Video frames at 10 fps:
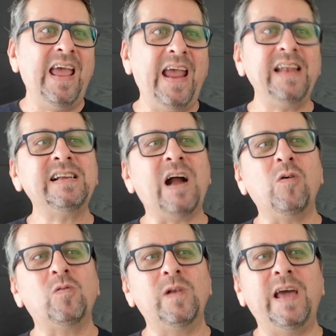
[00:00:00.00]
and
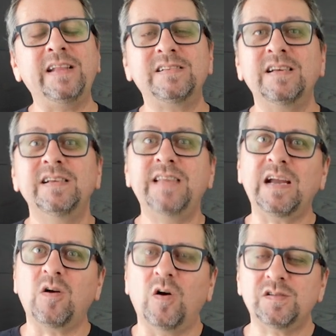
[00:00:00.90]
calculate
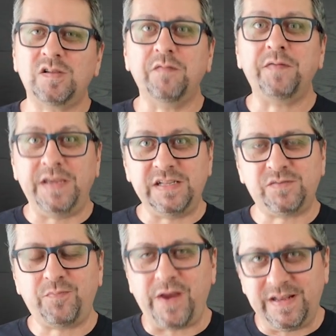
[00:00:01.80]
the cost of
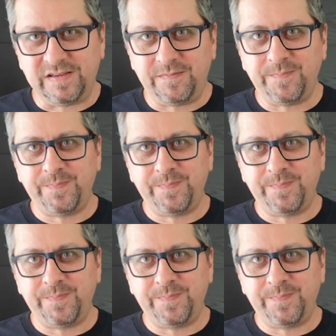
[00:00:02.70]
each print.